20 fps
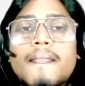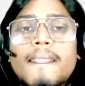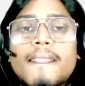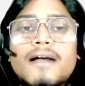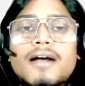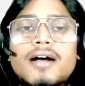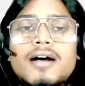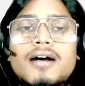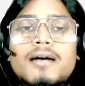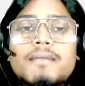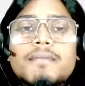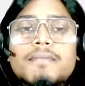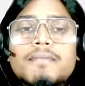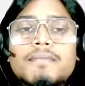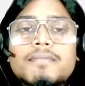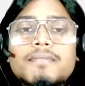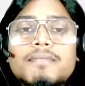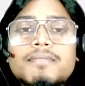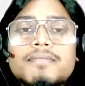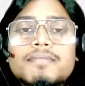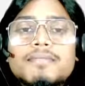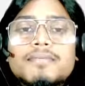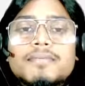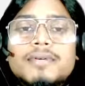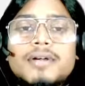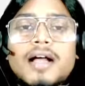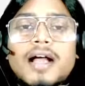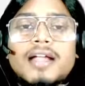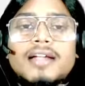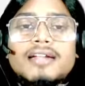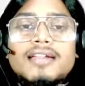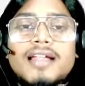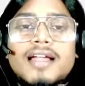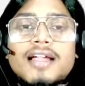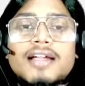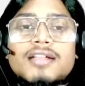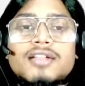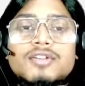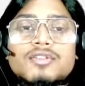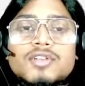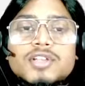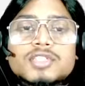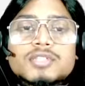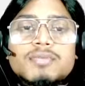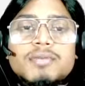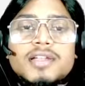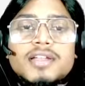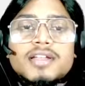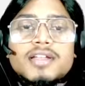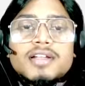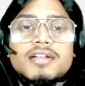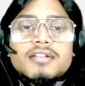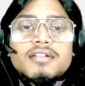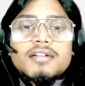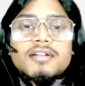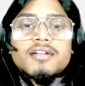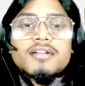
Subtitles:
I tried to explain it